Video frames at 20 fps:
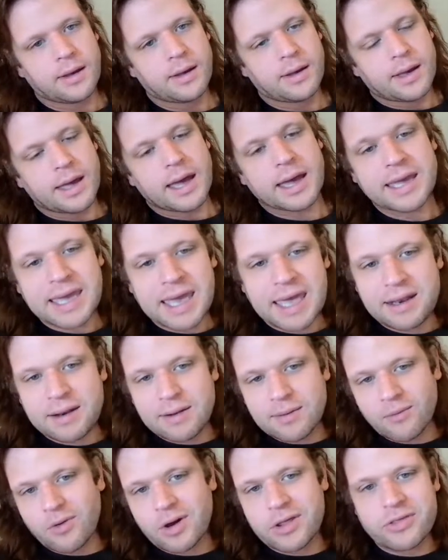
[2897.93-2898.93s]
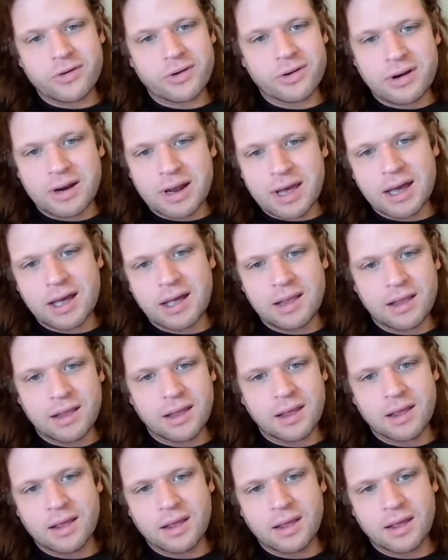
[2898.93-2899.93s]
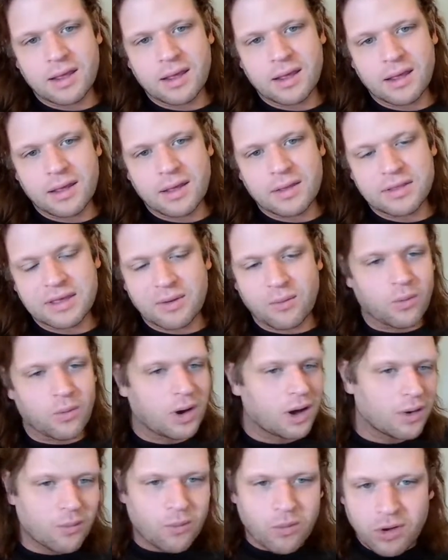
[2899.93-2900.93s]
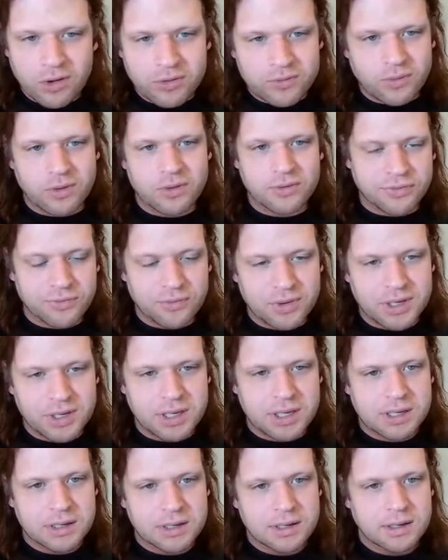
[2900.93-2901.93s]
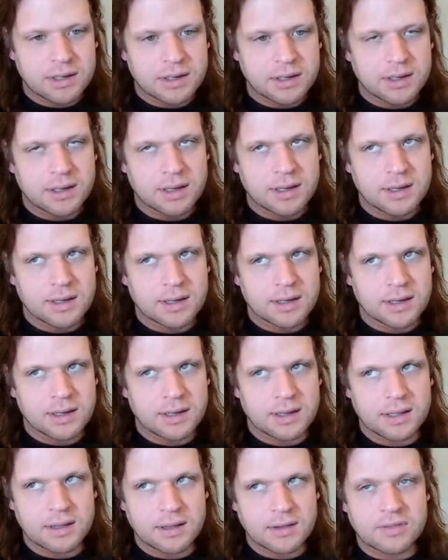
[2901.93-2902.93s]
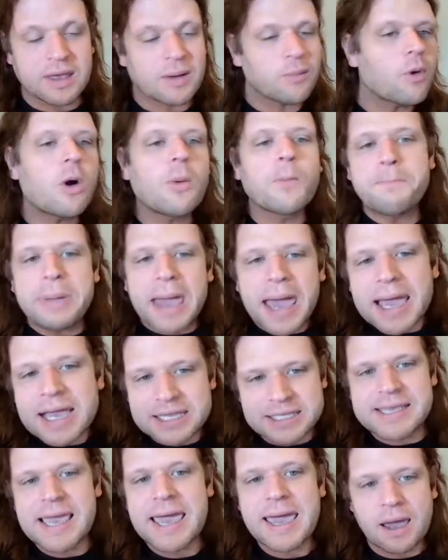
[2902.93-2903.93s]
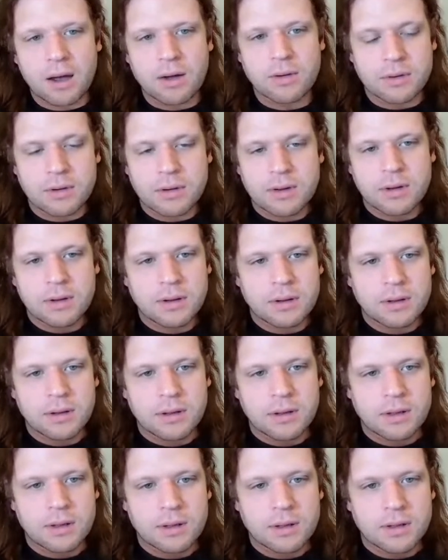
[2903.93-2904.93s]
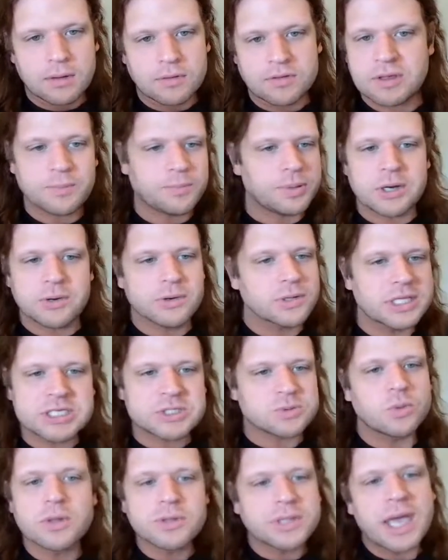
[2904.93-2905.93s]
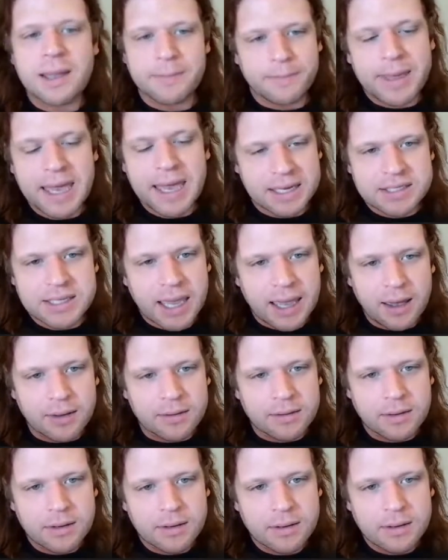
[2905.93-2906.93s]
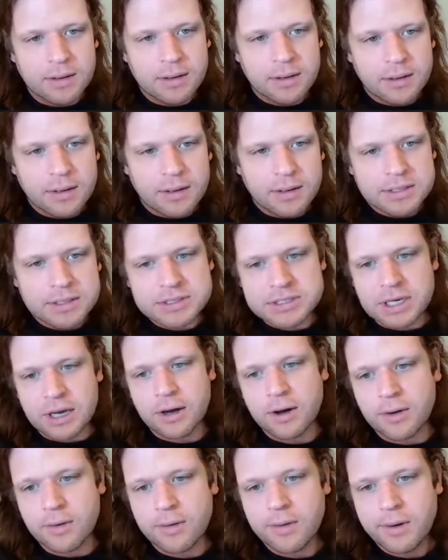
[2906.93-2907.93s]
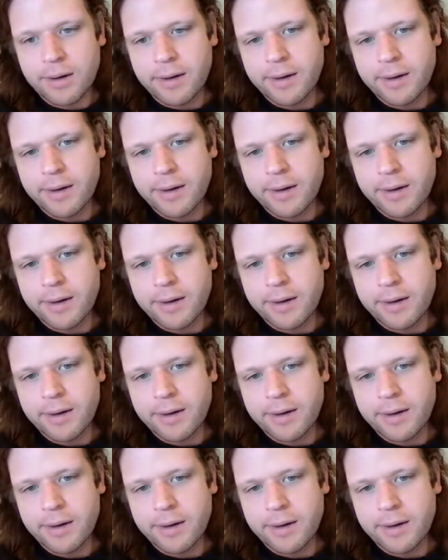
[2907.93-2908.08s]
Again, whether or not they want World War III, they won't back down. The imperialists will not back down. So